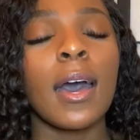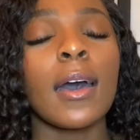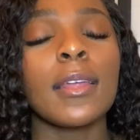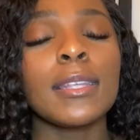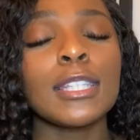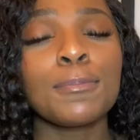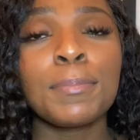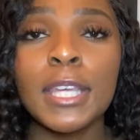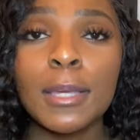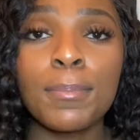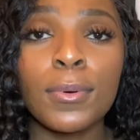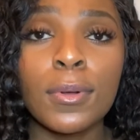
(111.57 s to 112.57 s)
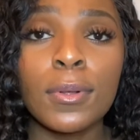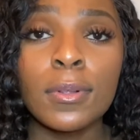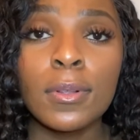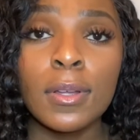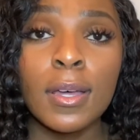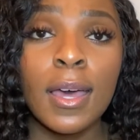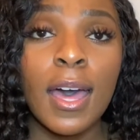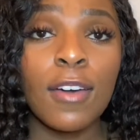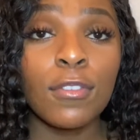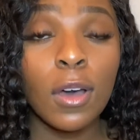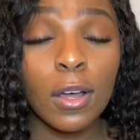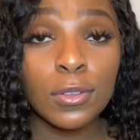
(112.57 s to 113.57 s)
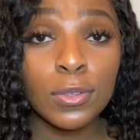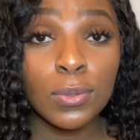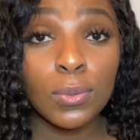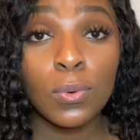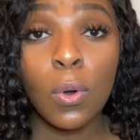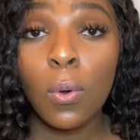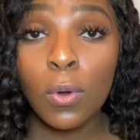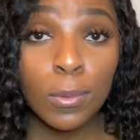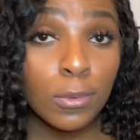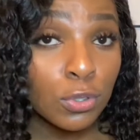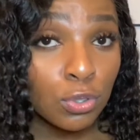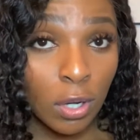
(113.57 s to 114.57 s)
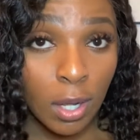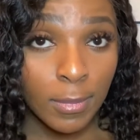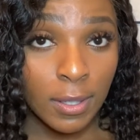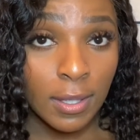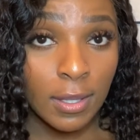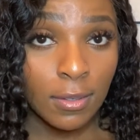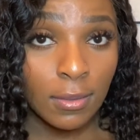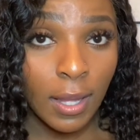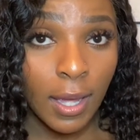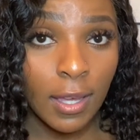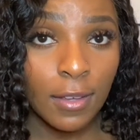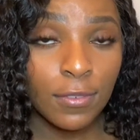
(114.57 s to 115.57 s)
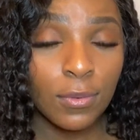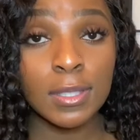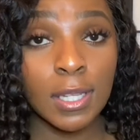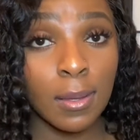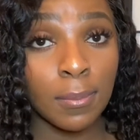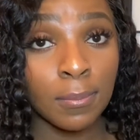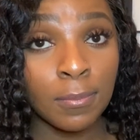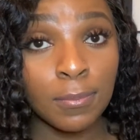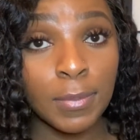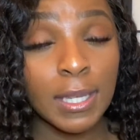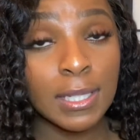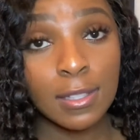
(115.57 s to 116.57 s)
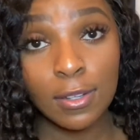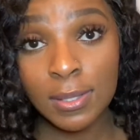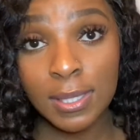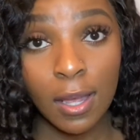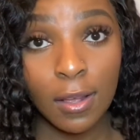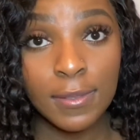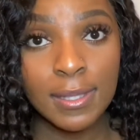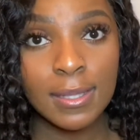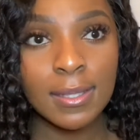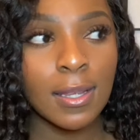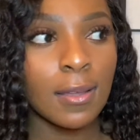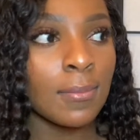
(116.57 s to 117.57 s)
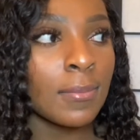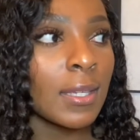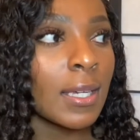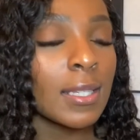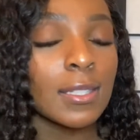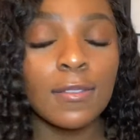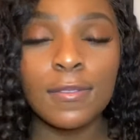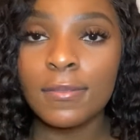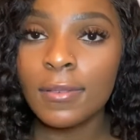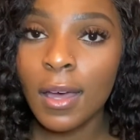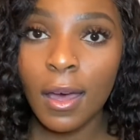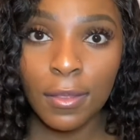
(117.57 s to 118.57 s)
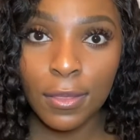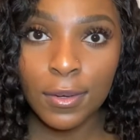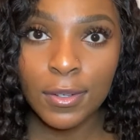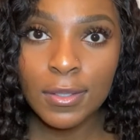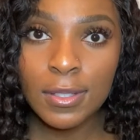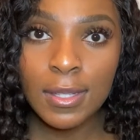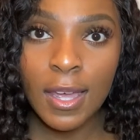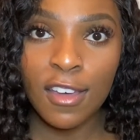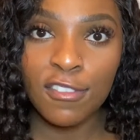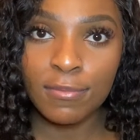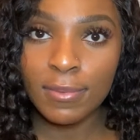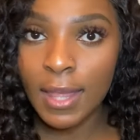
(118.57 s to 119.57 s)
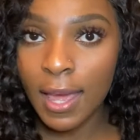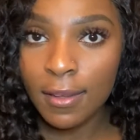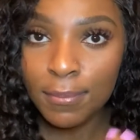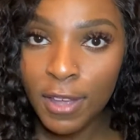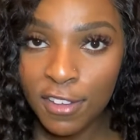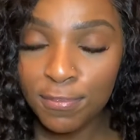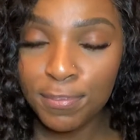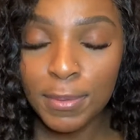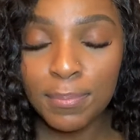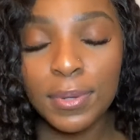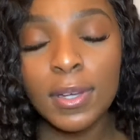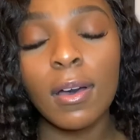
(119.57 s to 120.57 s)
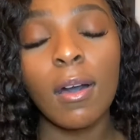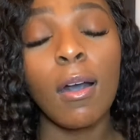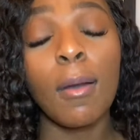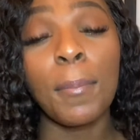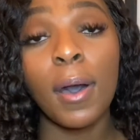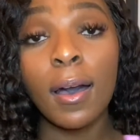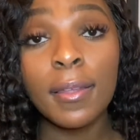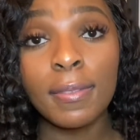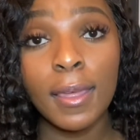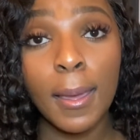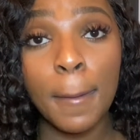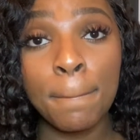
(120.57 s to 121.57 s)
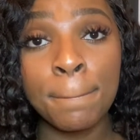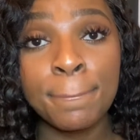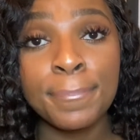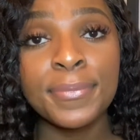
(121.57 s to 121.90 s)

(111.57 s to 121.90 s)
These people have gone through horrible trauma in their life, some because of themselves and some because of others that have been put upon them.